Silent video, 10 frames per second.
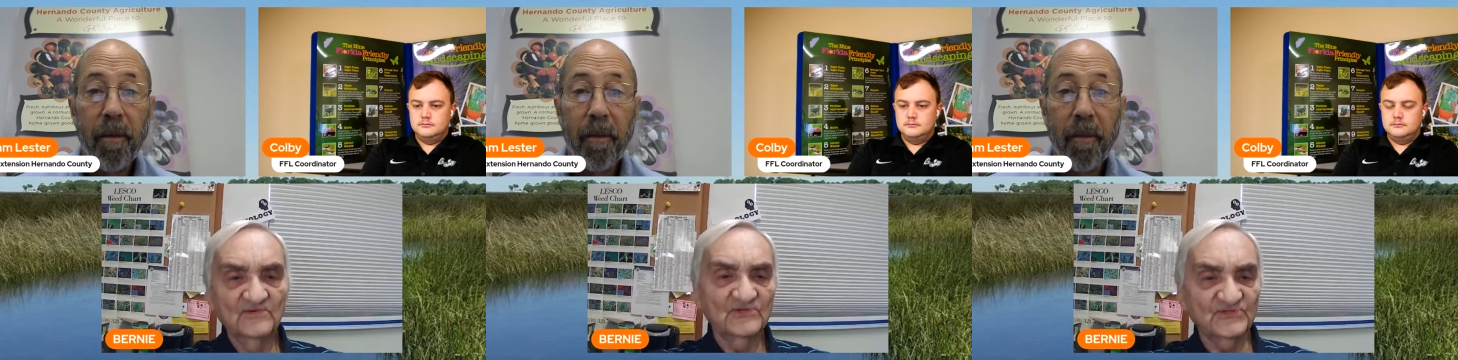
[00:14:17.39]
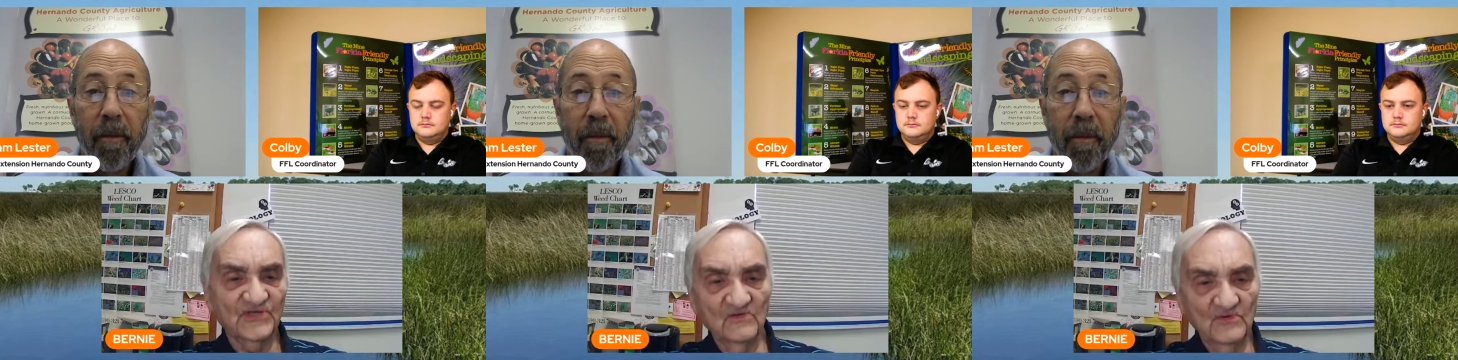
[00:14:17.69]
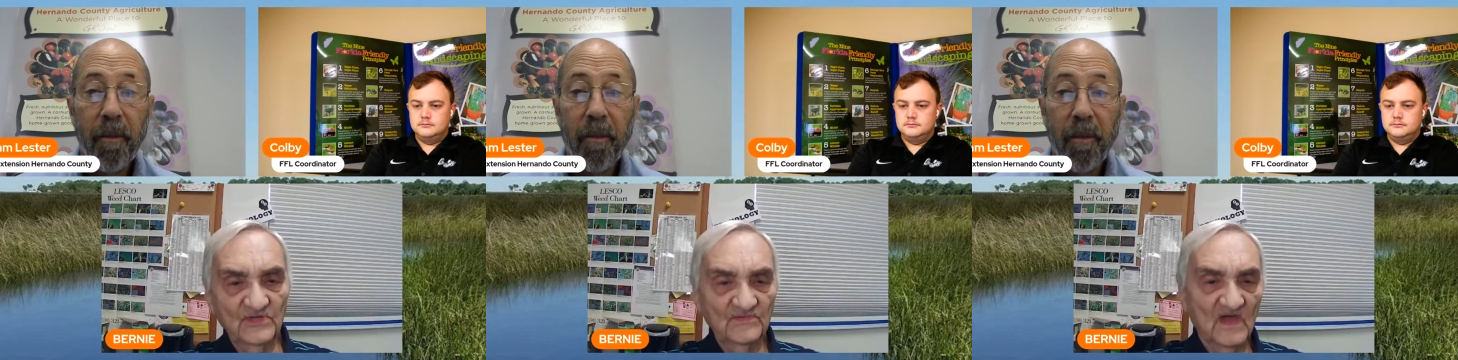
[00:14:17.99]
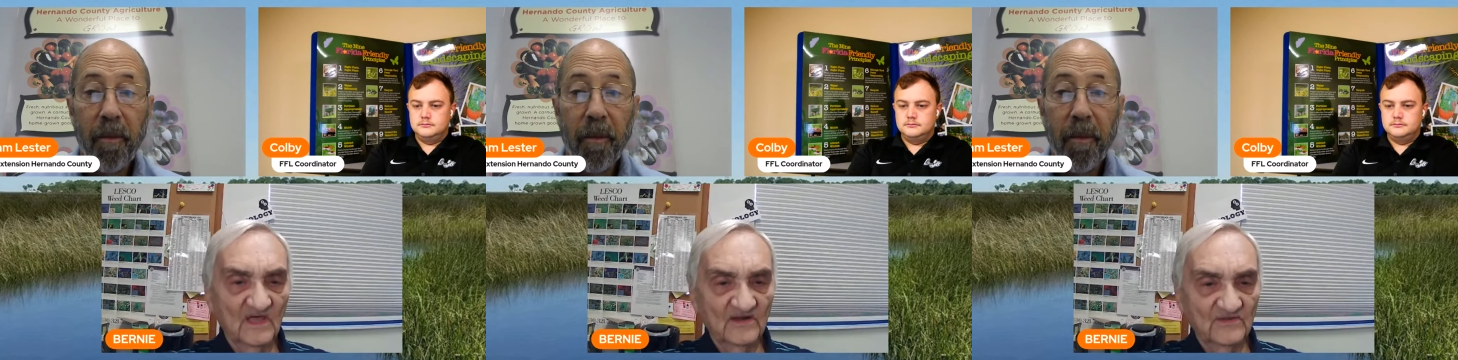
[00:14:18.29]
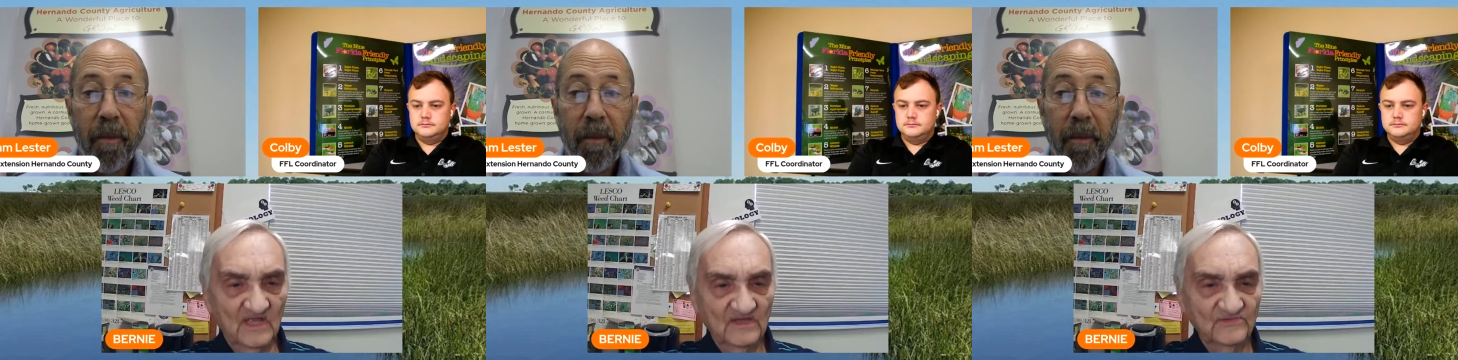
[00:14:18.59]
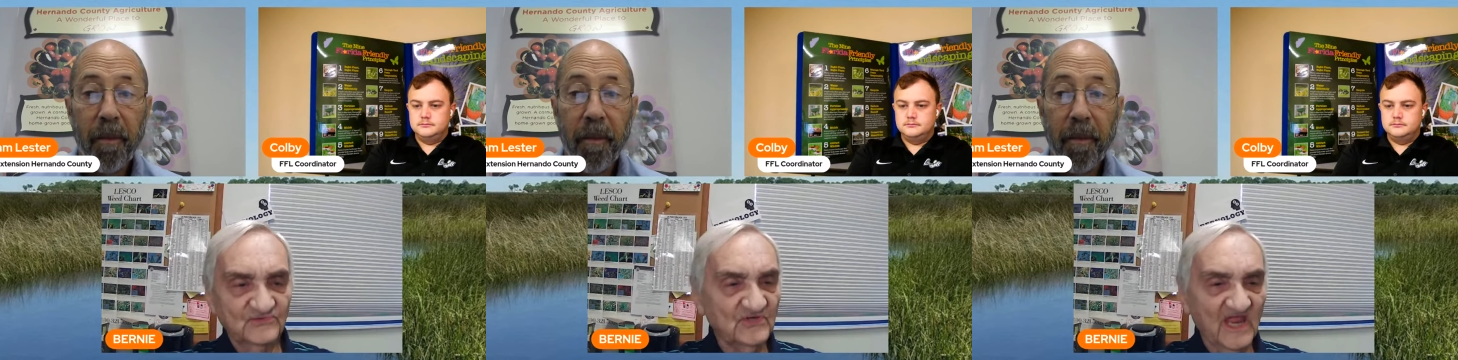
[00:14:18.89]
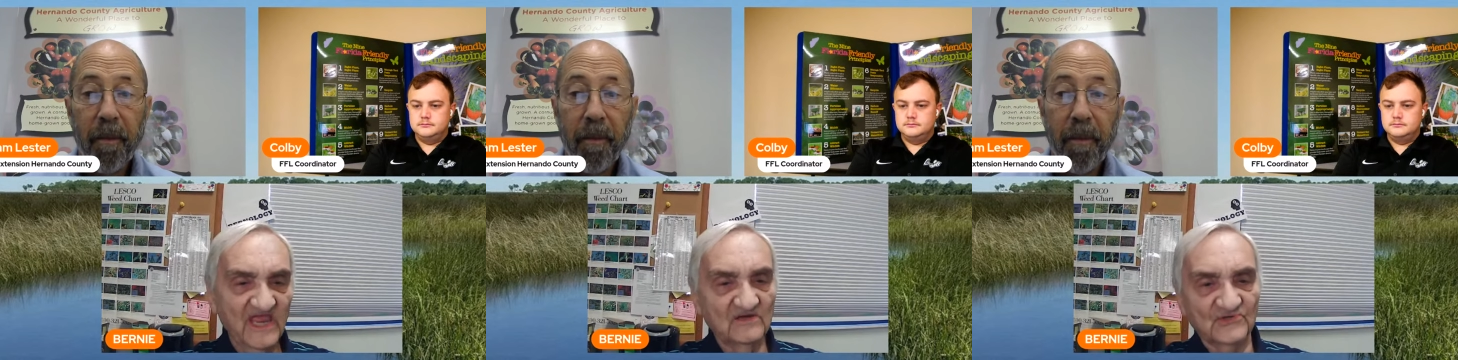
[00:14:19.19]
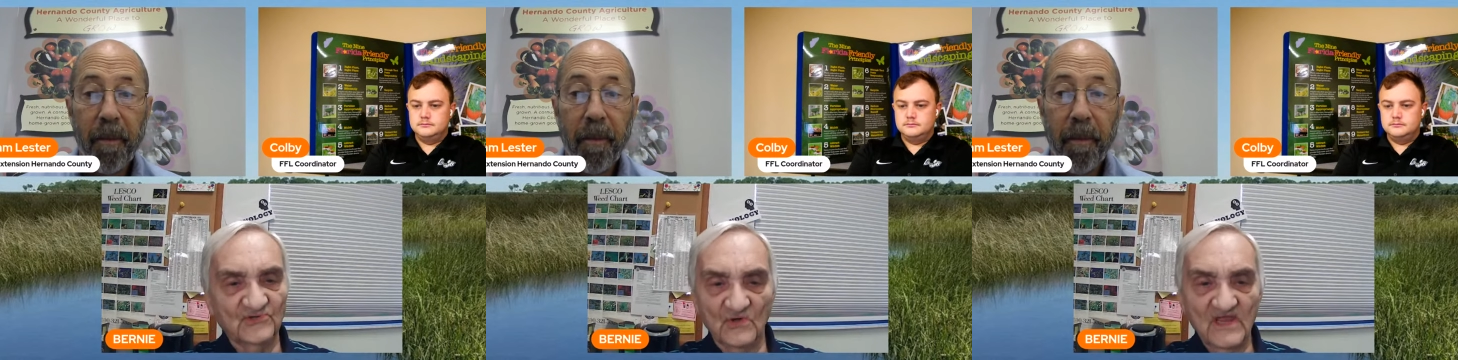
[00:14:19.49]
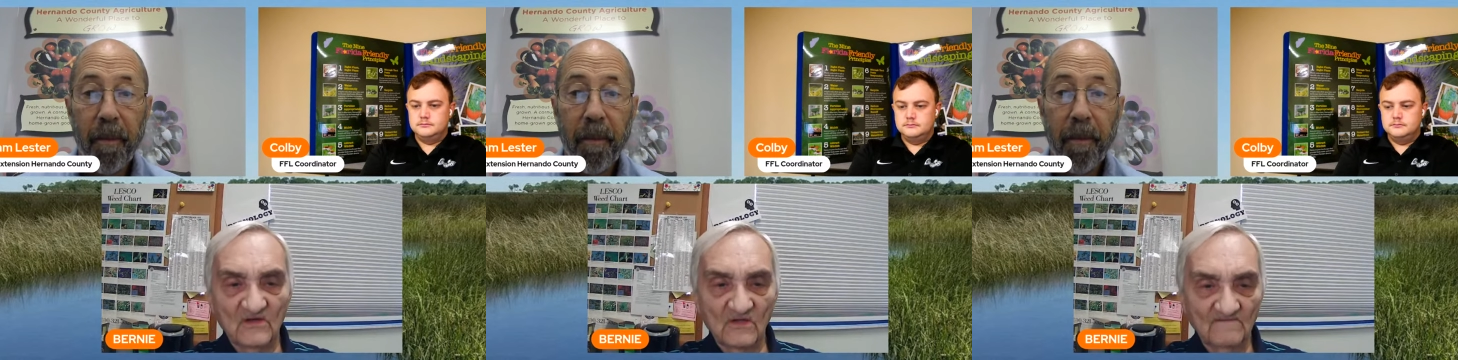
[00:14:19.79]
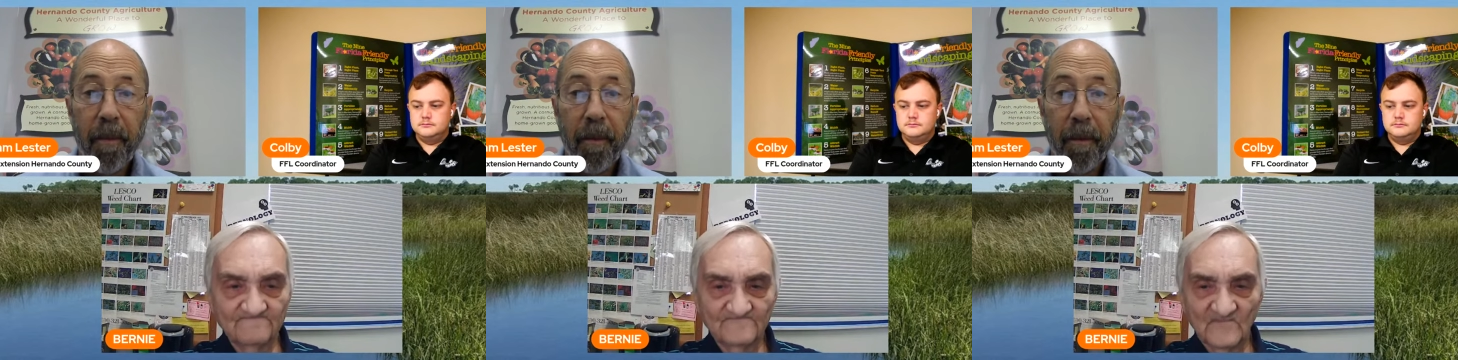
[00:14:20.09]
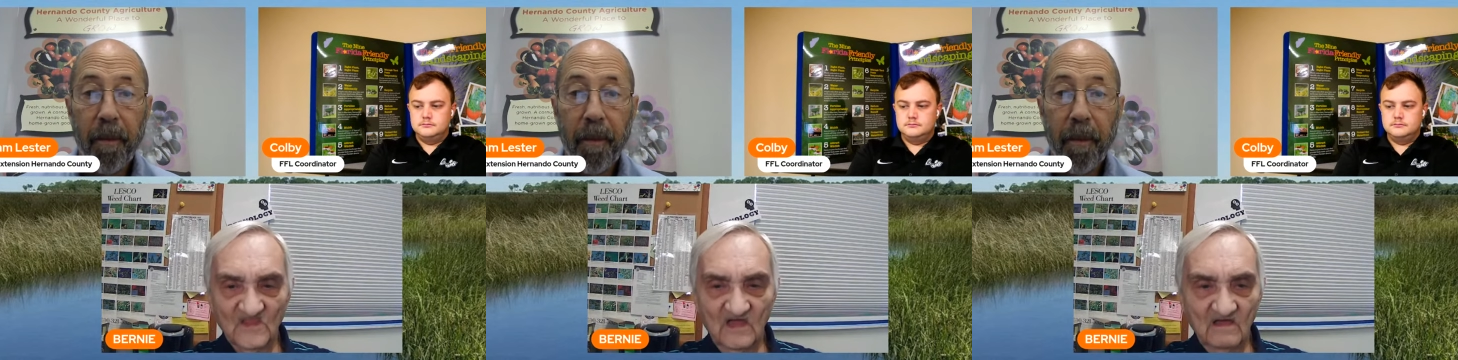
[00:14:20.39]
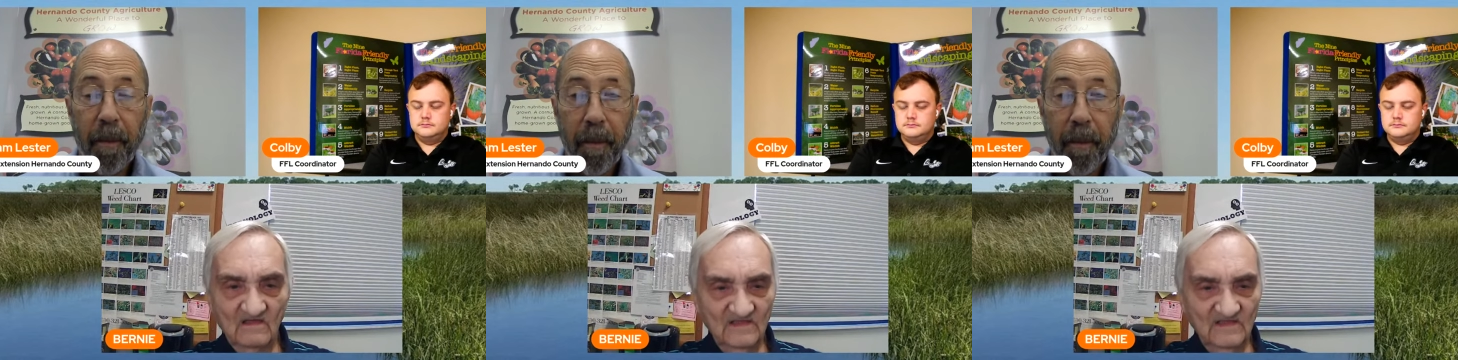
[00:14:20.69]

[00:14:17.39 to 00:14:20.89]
Speaker 1: interesting when you've got an ant trail uh,